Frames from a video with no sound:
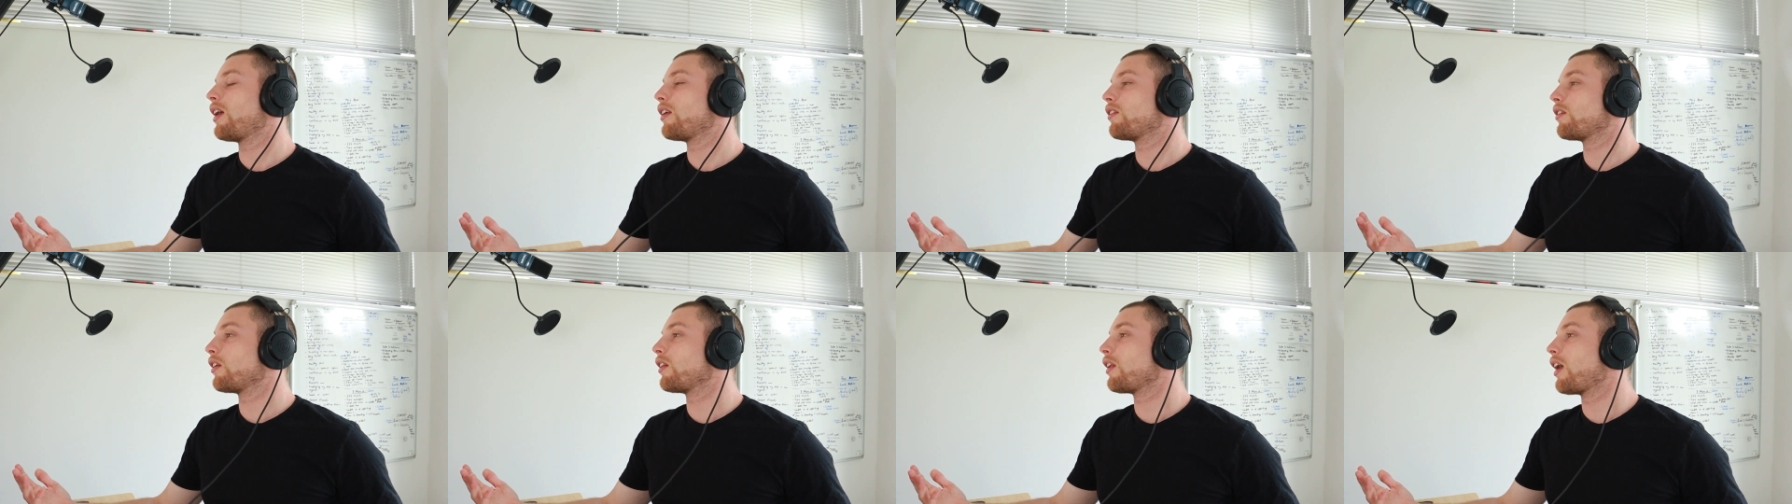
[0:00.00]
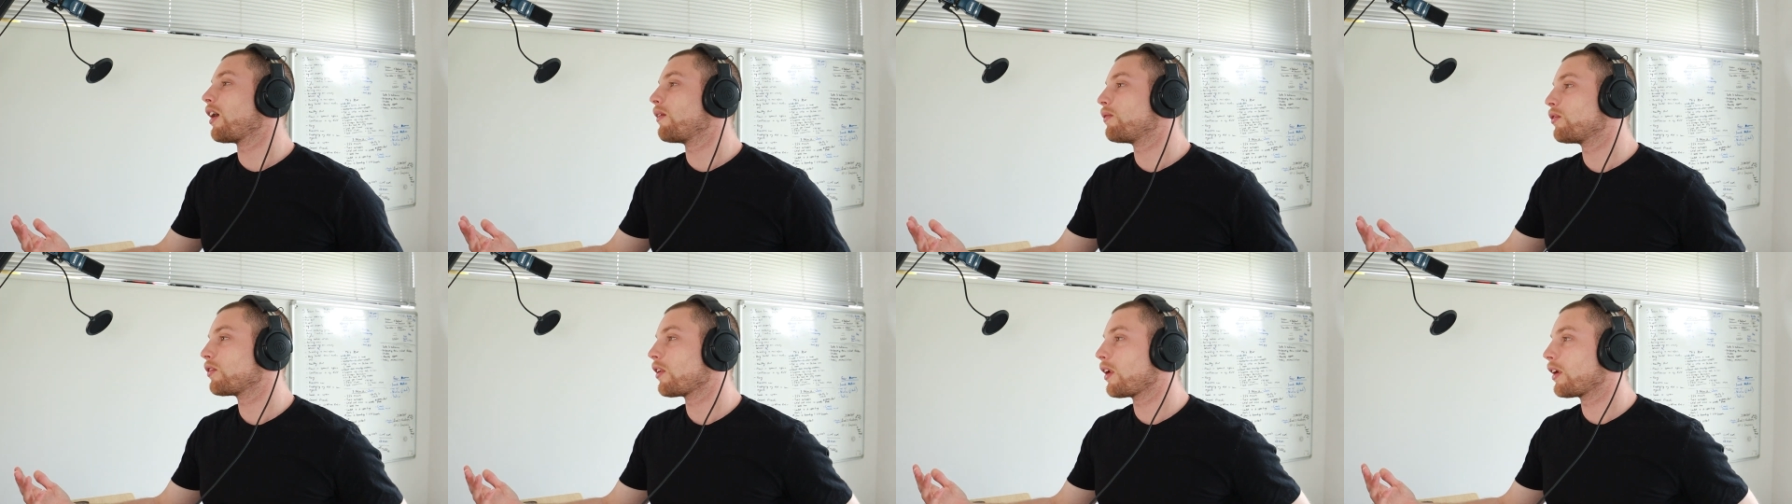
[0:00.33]
has a
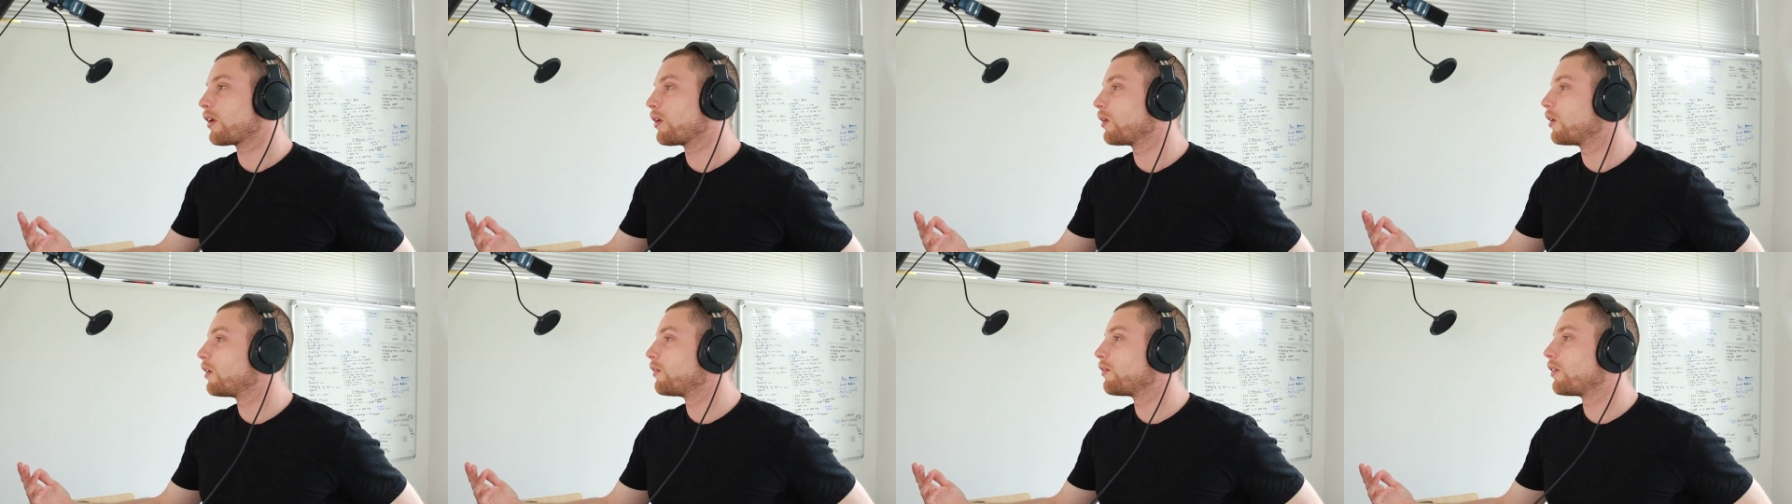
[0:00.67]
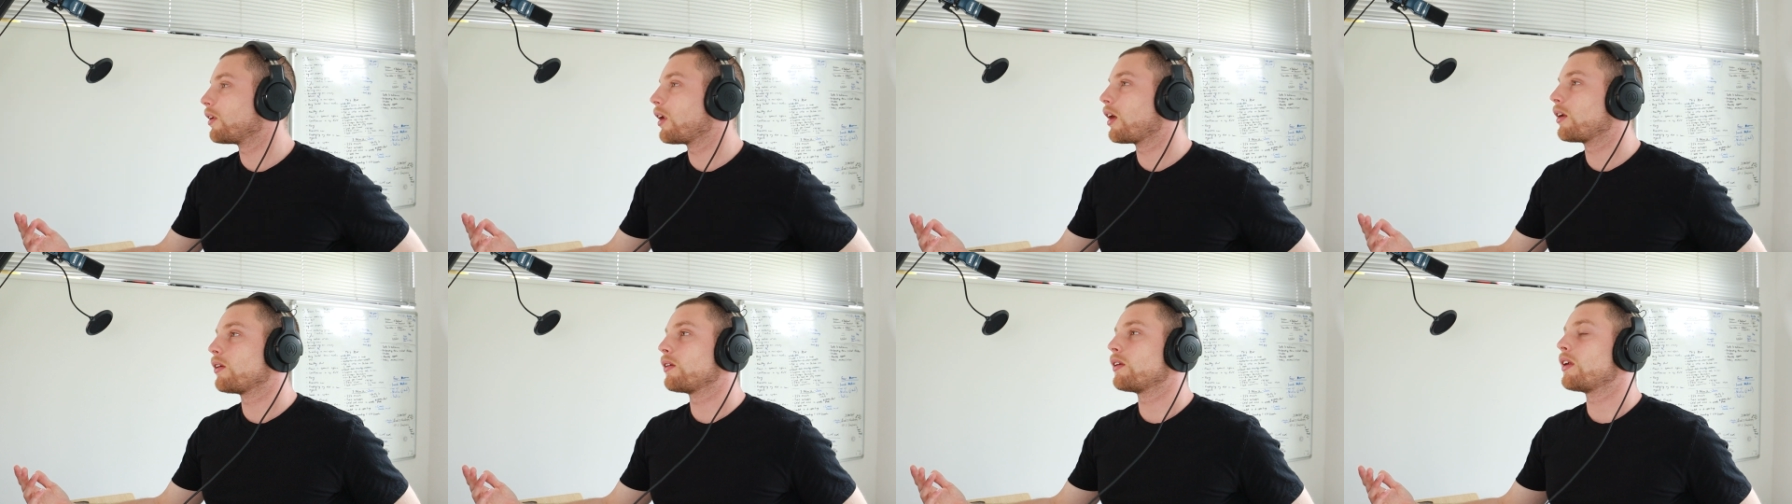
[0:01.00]
life cycle of
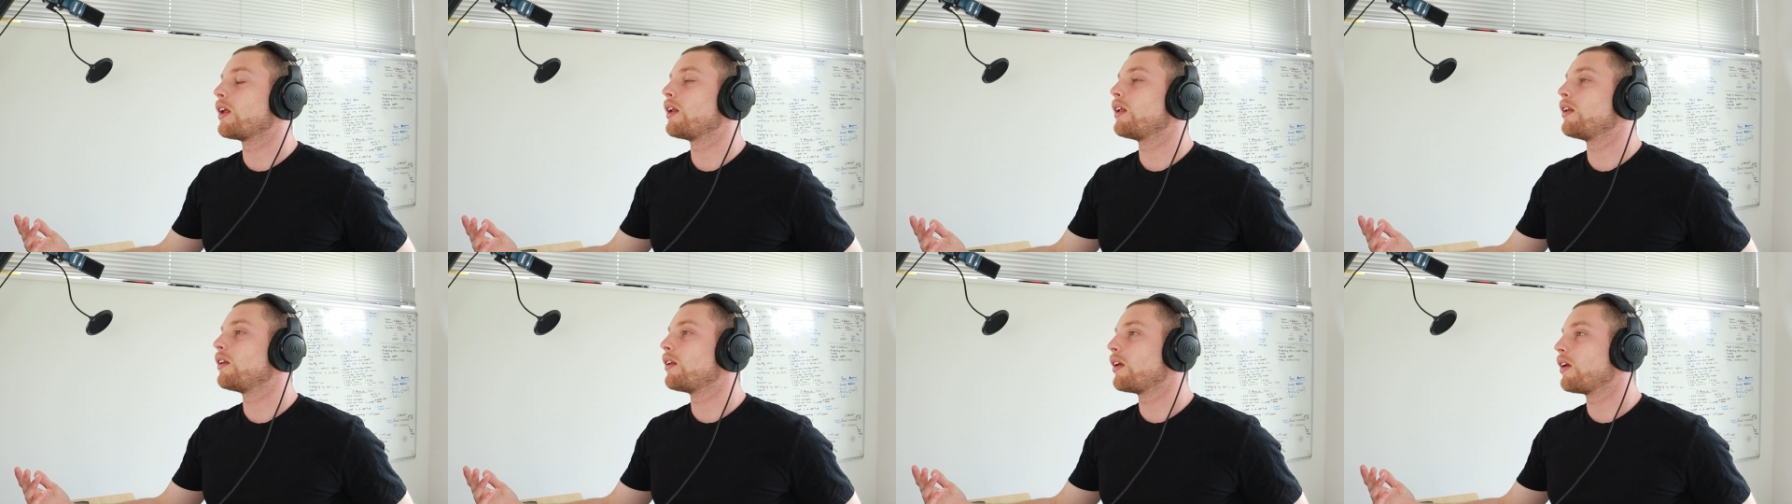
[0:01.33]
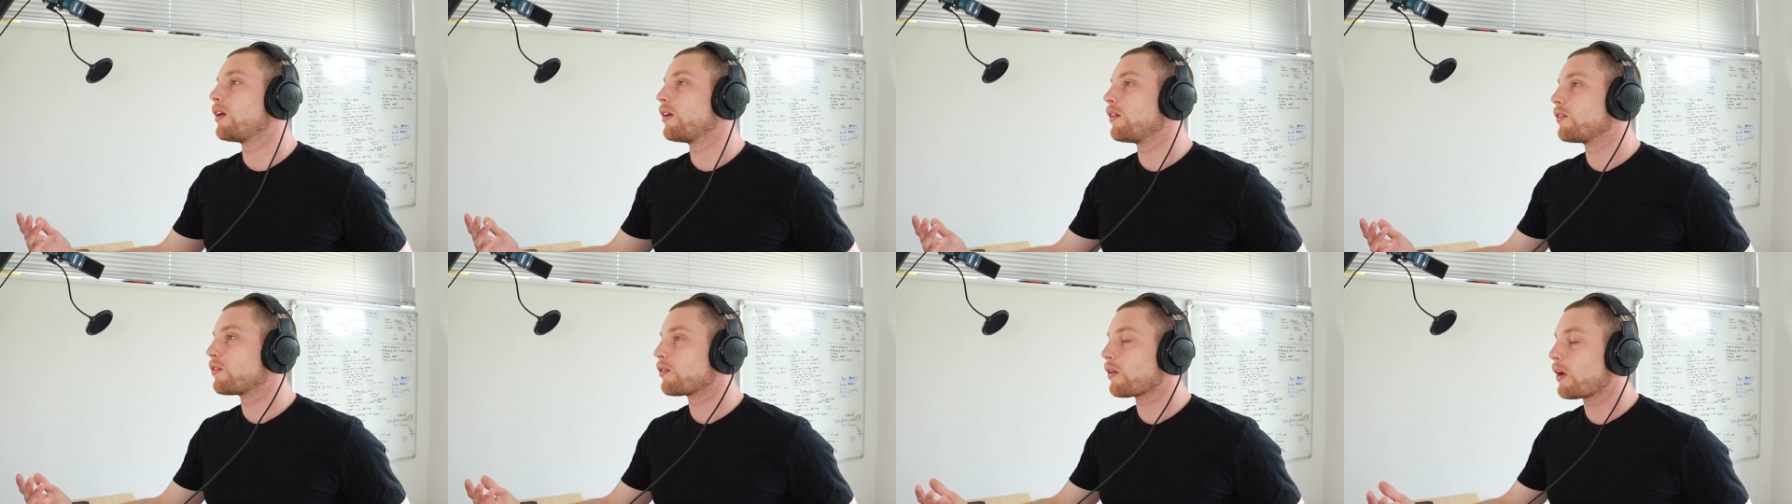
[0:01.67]
180
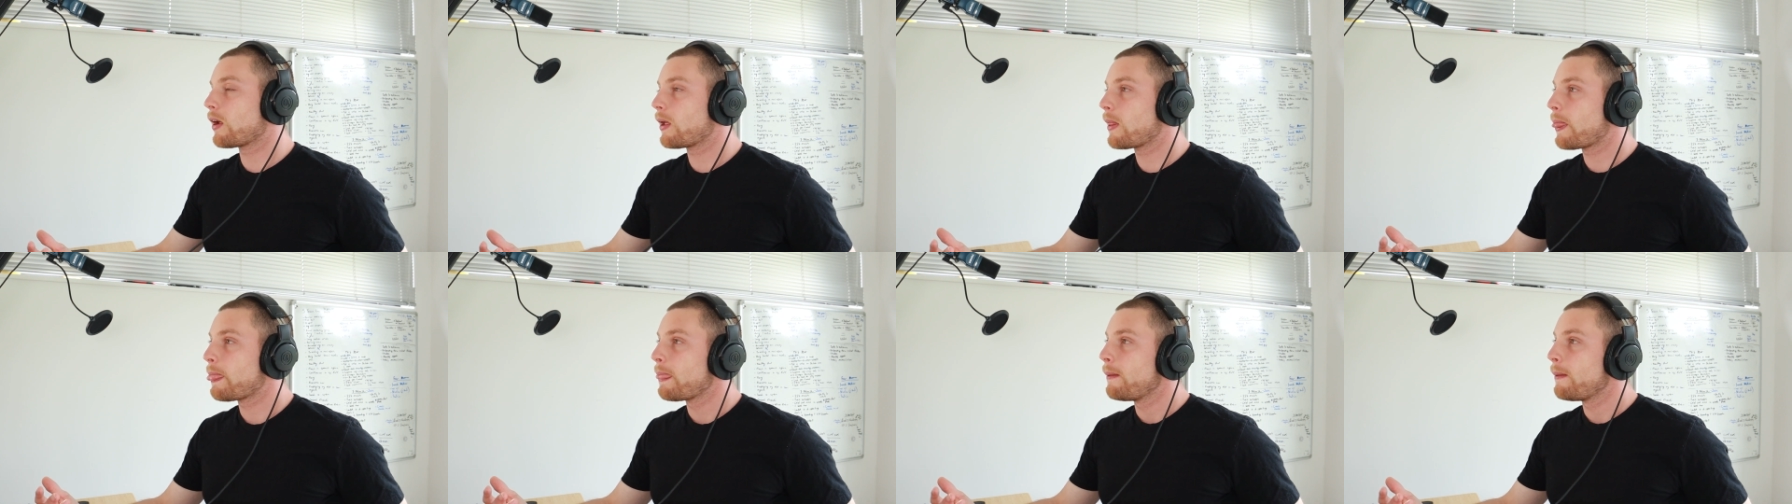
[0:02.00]
days, right?